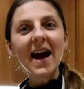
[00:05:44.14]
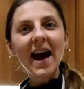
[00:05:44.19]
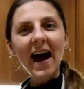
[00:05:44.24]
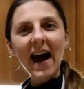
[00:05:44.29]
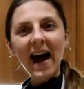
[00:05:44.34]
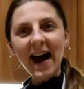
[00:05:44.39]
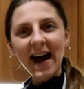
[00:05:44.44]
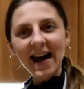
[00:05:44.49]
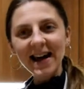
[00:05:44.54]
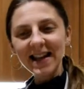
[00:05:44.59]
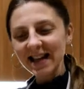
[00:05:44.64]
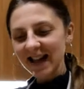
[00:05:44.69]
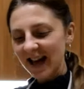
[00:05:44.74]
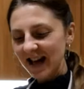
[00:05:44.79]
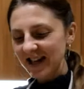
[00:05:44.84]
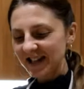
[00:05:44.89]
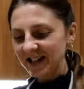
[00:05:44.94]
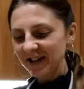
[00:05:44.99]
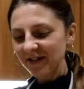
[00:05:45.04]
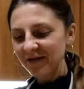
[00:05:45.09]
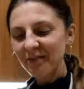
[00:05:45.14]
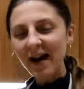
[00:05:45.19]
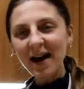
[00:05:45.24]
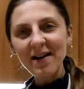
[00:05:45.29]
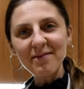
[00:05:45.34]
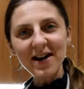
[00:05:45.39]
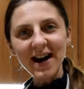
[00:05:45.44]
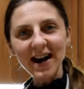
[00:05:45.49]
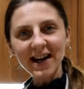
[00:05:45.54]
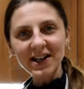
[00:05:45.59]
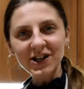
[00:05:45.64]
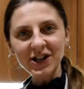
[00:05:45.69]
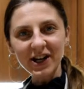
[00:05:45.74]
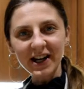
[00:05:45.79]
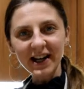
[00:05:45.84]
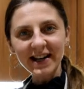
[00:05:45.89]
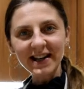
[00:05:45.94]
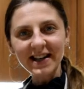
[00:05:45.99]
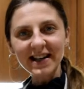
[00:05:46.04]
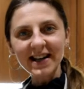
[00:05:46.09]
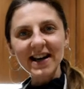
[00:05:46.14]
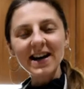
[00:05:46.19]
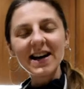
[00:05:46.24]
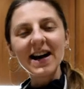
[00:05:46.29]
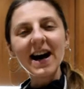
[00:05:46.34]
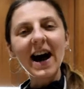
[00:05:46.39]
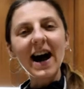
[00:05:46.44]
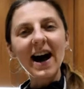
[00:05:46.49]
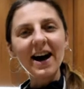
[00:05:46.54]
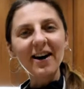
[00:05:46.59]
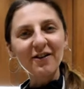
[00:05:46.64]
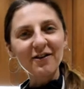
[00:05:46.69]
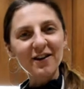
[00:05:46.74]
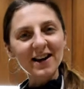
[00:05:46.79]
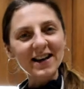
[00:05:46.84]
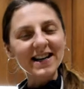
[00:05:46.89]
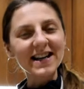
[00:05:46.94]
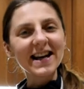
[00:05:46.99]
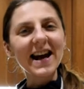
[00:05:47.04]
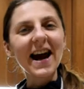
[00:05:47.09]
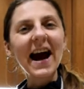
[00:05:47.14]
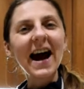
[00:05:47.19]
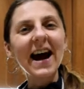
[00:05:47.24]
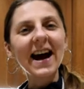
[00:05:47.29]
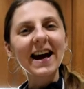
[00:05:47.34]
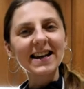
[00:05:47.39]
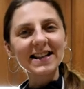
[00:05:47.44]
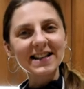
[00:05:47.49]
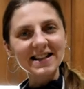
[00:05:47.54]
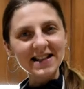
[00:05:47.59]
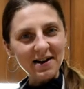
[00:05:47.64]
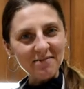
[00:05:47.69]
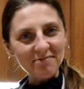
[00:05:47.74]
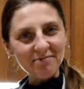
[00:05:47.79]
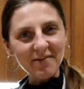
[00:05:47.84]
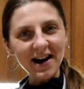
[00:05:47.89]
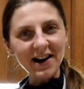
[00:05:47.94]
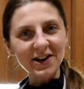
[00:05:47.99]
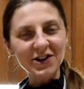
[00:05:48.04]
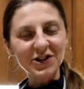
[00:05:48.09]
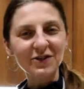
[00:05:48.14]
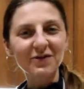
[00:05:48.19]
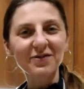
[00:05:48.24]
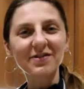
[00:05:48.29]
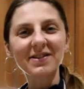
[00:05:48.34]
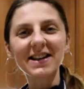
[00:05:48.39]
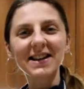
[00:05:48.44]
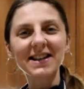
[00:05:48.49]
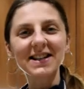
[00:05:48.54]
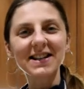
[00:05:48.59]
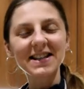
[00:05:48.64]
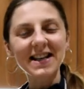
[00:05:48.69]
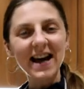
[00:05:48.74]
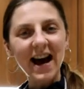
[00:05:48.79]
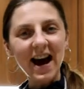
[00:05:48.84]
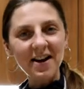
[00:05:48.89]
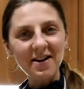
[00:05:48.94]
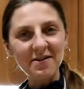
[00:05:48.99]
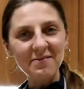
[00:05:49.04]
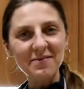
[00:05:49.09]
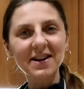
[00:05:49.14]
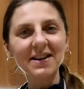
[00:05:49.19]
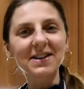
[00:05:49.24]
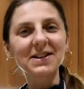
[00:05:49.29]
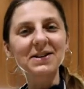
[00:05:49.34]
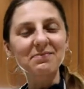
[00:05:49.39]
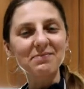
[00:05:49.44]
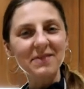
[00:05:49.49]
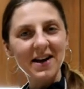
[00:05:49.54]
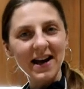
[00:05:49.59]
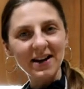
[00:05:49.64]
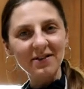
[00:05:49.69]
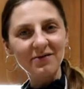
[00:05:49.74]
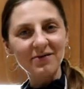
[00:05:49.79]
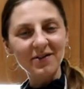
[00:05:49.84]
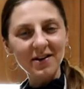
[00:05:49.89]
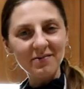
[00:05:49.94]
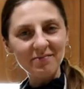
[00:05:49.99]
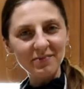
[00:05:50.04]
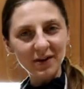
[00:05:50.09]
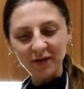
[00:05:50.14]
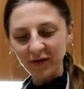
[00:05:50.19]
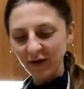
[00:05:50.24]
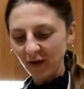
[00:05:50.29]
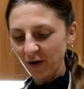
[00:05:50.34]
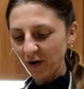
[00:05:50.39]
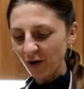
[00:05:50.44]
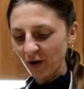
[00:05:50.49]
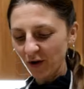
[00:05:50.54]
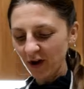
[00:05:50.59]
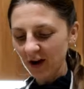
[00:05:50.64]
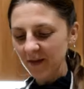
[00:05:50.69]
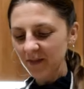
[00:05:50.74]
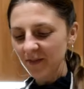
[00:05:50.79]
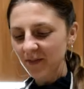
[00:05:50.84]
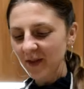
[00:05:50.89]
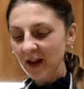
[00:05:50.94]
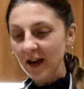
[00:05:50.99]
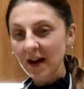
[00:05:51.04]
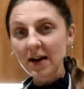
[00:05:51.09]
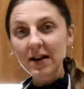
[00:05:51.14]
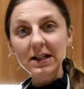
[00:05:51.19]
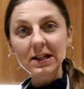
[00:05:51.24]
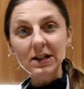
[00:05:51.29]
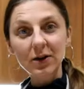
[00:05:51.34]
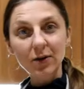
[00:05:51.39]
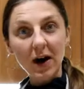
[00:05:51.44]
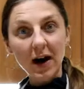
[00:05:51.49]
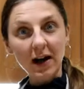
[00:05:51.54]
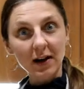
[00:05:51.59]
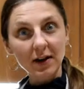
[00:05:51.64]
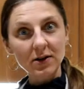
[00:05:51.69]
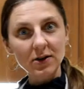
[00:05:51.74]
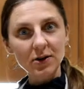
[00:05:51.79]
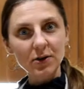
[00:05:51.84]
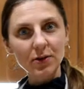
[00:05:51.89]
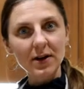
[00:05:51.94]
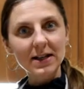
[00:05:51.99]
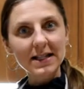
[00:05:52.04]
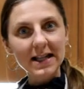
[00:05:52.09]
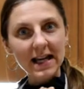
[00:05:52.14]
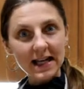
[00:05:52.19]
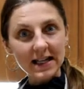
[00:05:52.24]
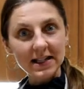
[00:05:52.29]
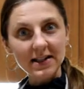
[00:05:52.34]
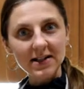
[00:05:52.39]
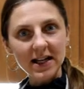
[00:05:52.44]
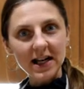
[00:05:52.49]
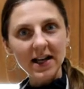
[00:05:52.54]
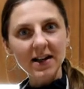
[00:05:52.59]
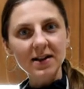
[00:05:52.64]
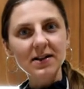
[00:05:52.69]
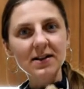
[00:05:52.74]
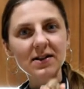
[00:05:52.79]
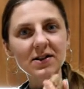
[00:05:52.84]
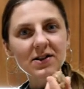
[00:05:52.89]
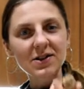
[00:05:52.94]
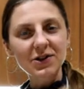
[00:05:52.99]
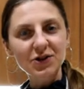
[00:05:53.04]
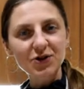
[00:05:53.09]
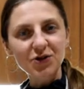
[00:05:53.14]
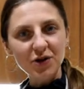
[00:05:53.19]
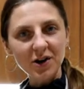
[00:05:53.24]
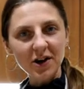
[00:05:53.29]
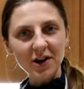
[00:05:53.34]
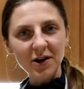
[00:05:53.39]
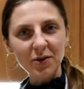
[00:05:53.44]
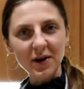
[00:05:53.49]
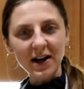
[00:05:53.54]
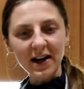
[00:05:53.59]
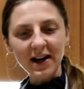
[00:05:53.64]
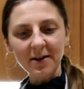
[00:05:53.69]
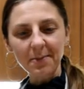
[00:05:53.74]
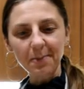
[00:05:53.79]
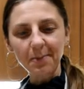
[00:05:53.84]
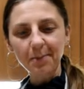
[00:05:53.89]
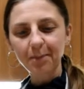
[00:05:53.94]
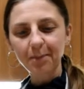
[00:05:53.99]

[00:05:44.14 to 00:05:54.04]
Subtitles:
And as if by magic, I already had a batch of these caramels made from before, so I can do a taste test straight away.